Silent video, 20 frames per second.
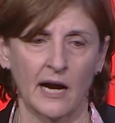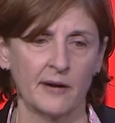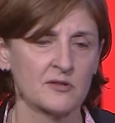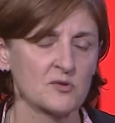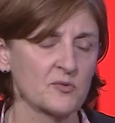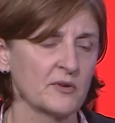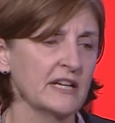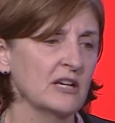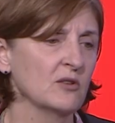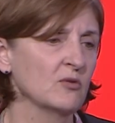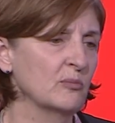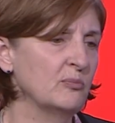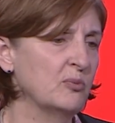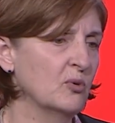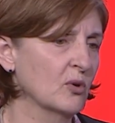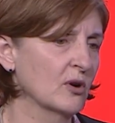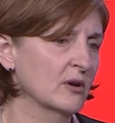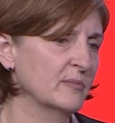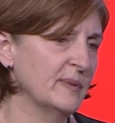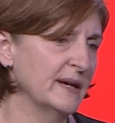was reading a
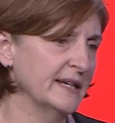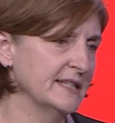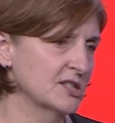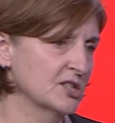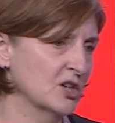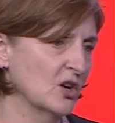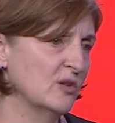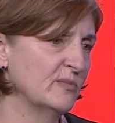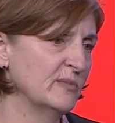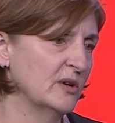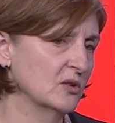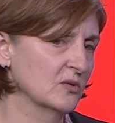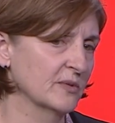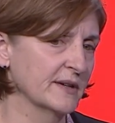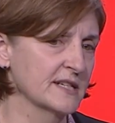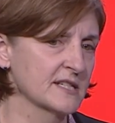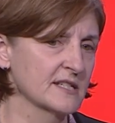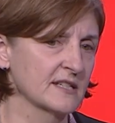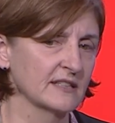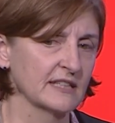report by Domo
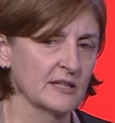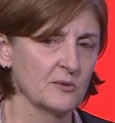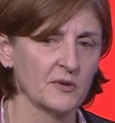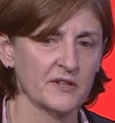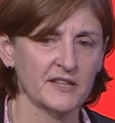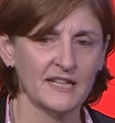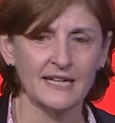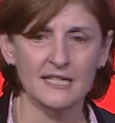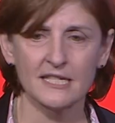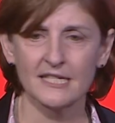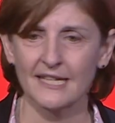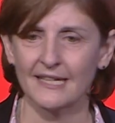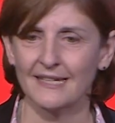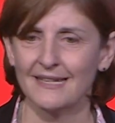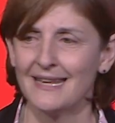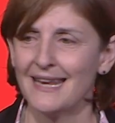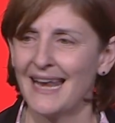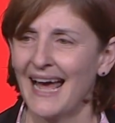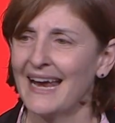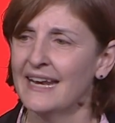recently where they said
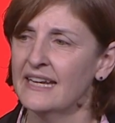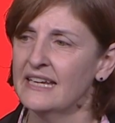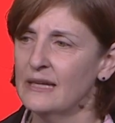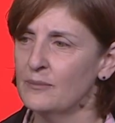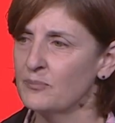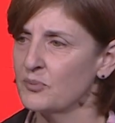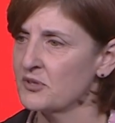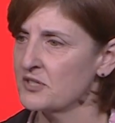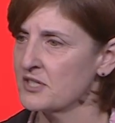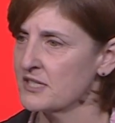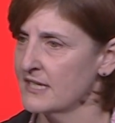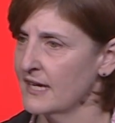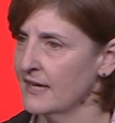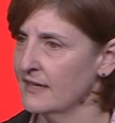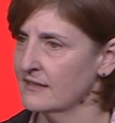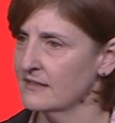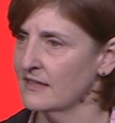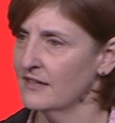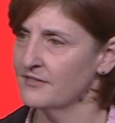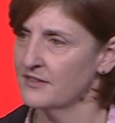90%
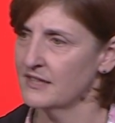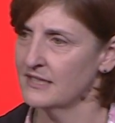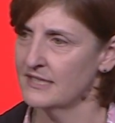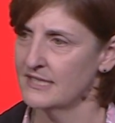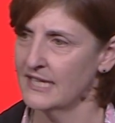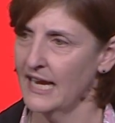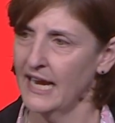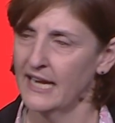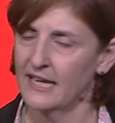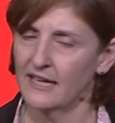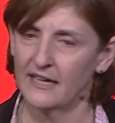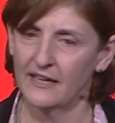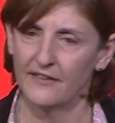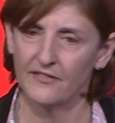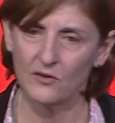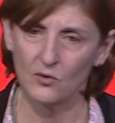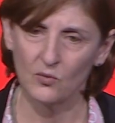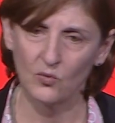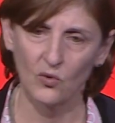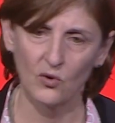of the data in
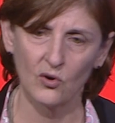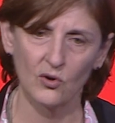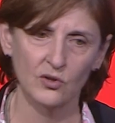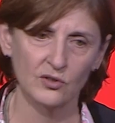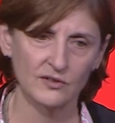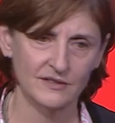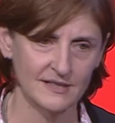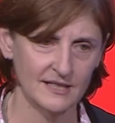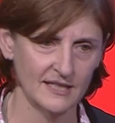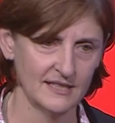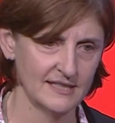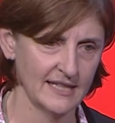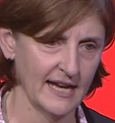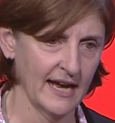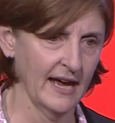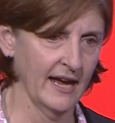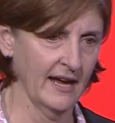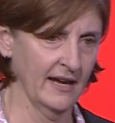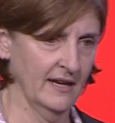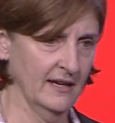the world
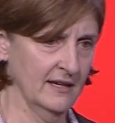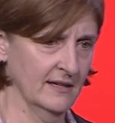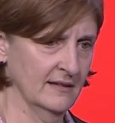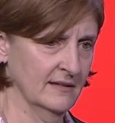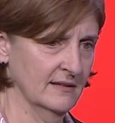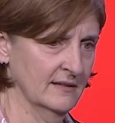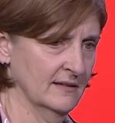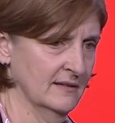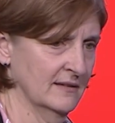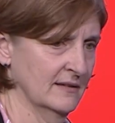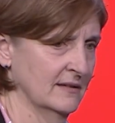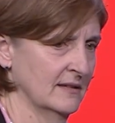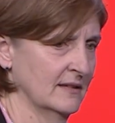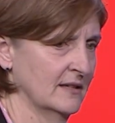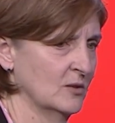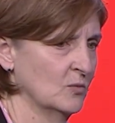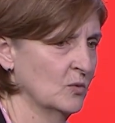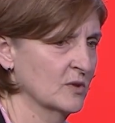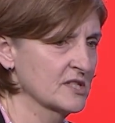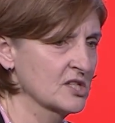today
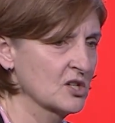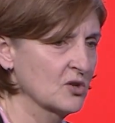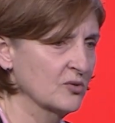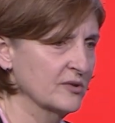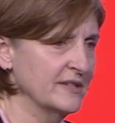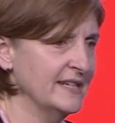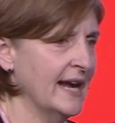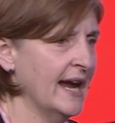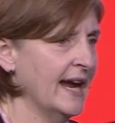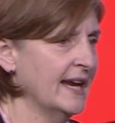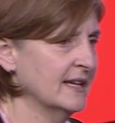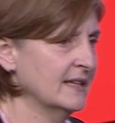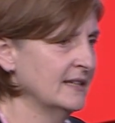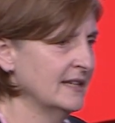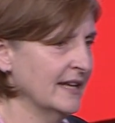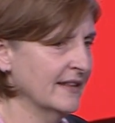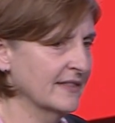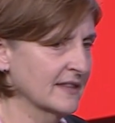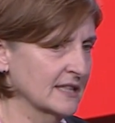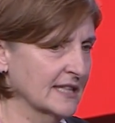was created
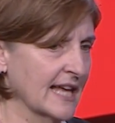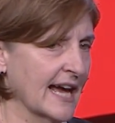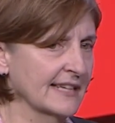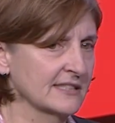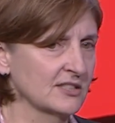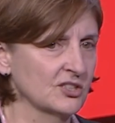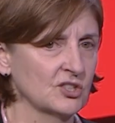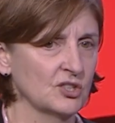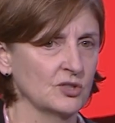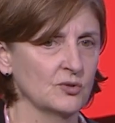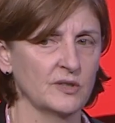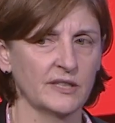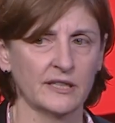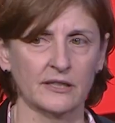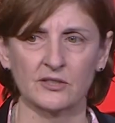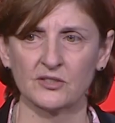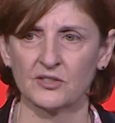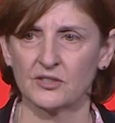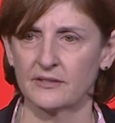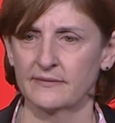in the last 2
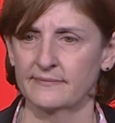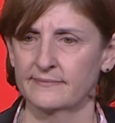years.